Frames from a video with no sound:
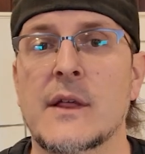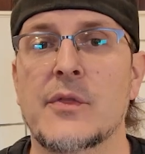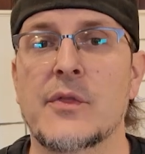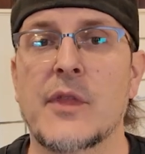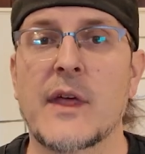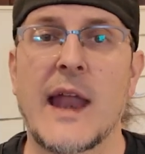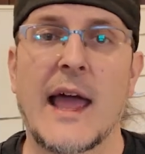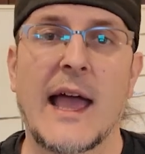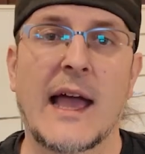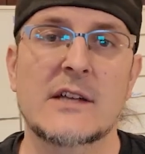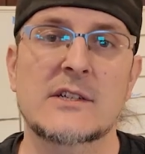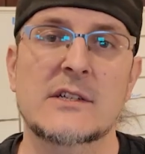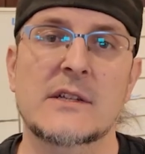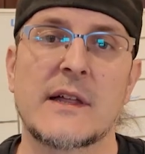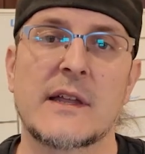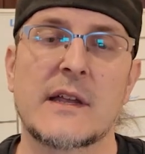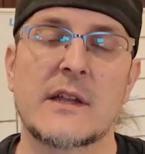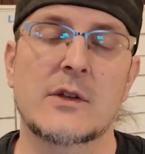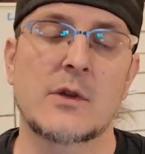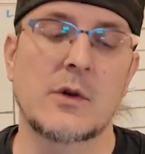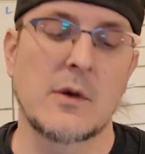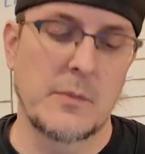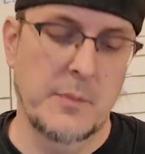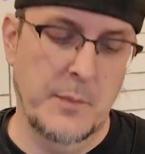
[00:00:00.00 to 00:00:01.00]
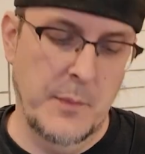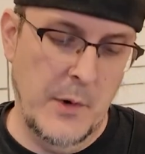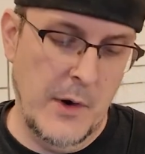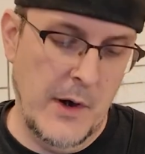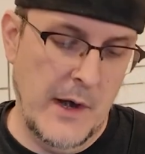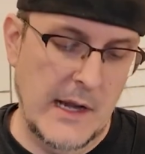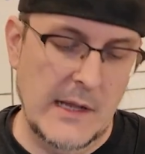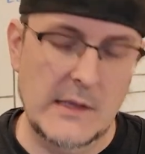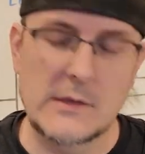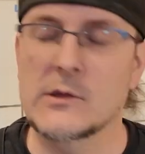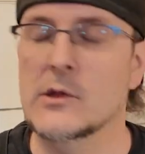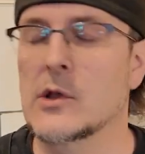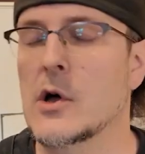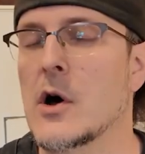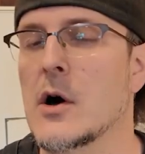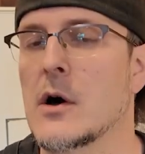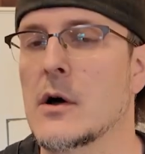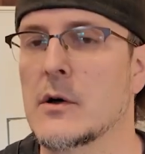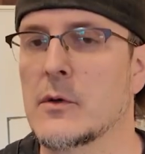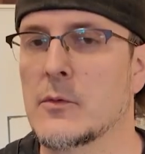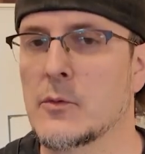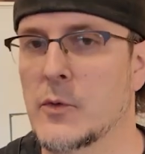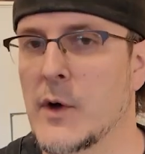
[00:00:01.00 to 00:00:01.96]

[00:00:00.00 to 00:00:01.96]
Then I actually let it do a pretty long